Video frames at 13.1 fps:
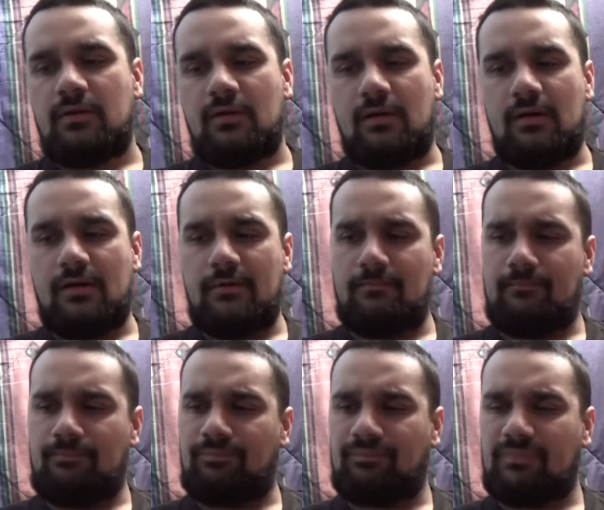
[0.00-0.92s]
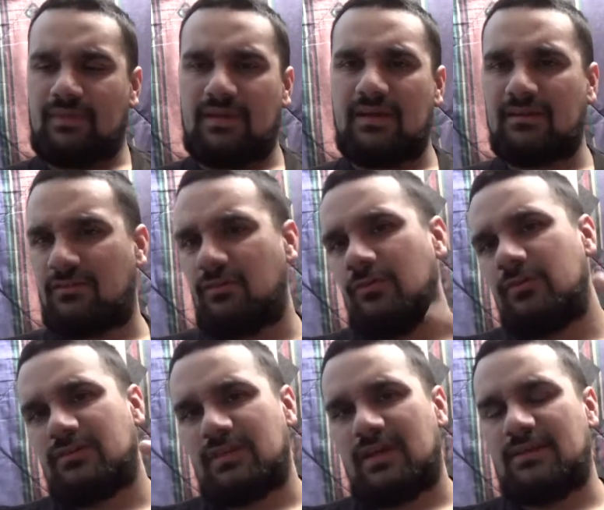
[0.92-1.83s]
I got 2
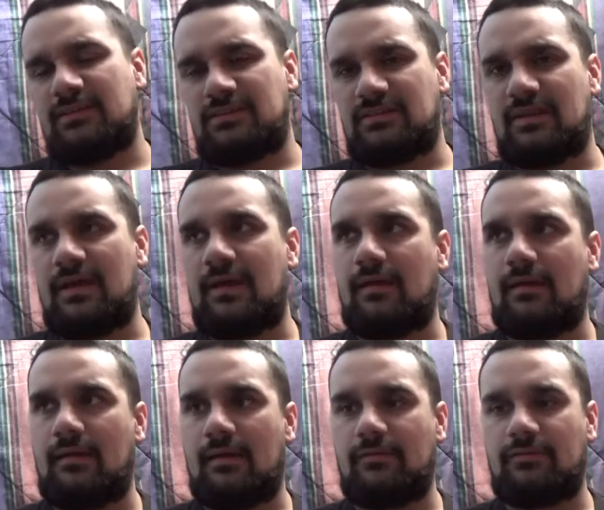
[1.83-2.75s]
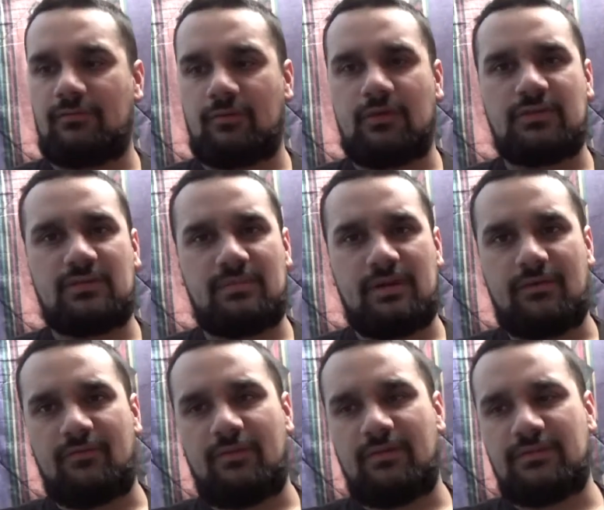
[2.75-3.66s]
designs that I was requested by
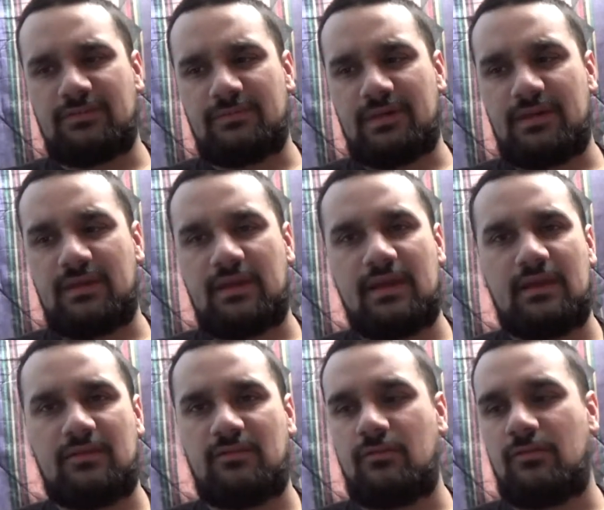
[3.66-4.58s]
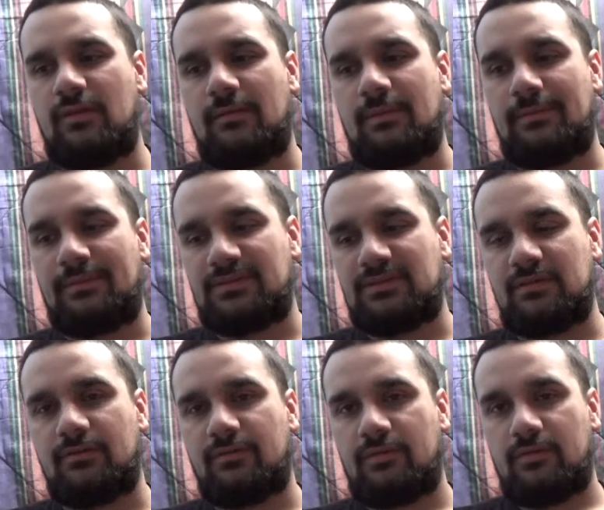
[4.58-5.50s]
friends of mine, and 2 that I made
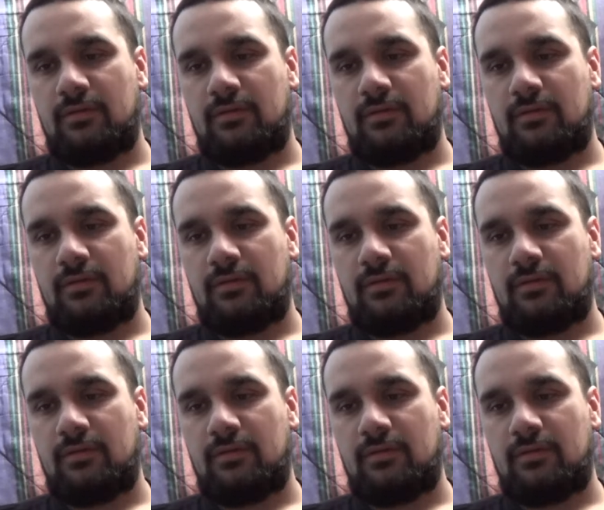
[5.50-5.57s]
myself.